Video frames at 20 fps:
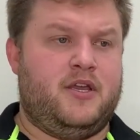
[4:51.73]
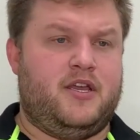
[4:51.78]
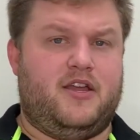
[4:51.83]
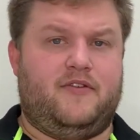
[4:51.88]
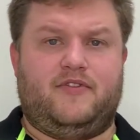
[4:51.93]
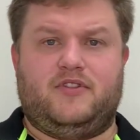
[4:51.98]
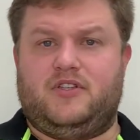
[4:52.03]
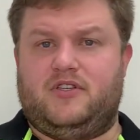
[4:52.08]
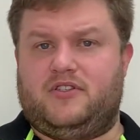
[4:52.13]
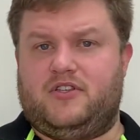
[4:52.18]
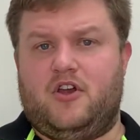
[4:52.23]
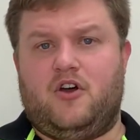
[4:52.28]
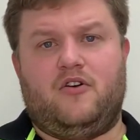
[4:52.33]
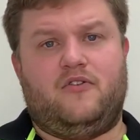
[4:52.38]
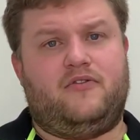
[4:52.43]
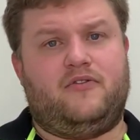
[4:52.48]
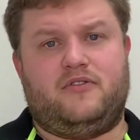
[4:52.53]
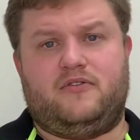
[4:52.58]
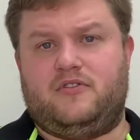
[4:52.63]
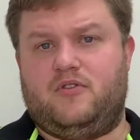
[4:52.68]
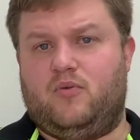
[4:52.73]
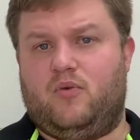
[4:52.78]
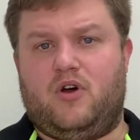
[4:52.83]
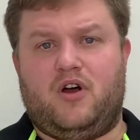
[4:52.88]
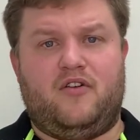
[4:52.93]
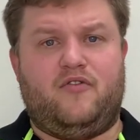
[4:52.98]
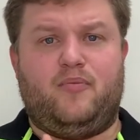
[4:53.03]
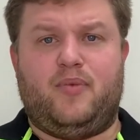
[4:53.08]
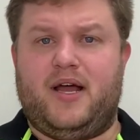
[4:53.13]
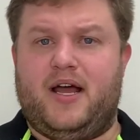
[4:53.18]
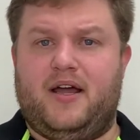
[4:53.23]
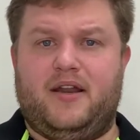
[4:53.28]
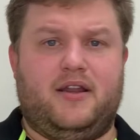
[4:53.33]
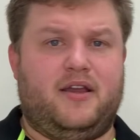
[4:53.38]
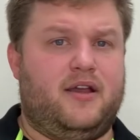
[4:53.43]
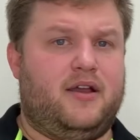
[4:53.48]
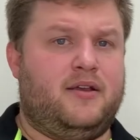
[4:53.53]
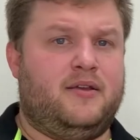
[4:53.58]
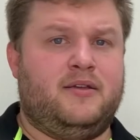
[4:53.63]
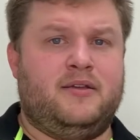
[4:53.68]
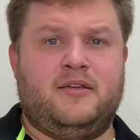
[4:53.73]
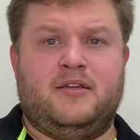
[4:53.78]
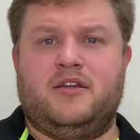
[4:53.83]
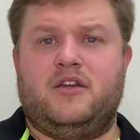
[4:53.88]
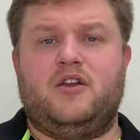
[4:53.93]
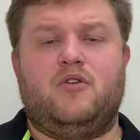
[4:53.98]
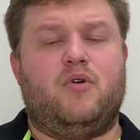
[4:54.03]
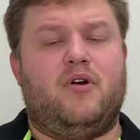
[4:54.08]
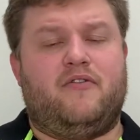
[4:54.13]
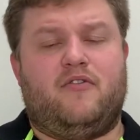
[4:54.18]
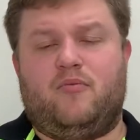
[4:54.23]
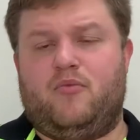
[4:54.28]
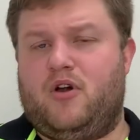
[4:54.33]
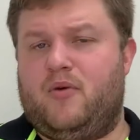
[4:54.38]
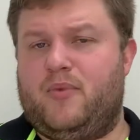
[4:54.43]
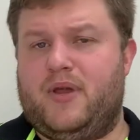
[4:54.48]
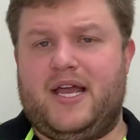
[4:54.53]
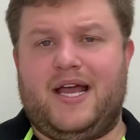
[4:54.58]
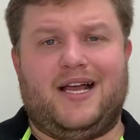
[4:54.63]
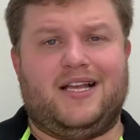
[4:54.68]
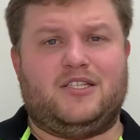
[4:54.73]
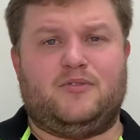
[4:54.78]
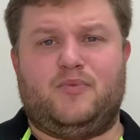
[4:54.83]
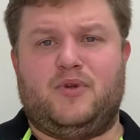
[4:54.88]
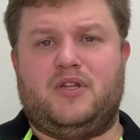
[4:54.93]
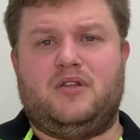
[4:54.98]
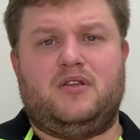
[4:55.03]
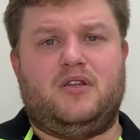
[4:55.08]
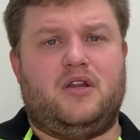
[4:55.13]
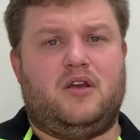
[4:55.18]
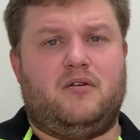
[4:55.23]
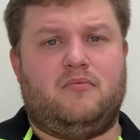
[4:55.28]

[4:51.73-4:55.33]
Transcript: if it's yourself, if it's your wife, partner, whoever it might be, husband,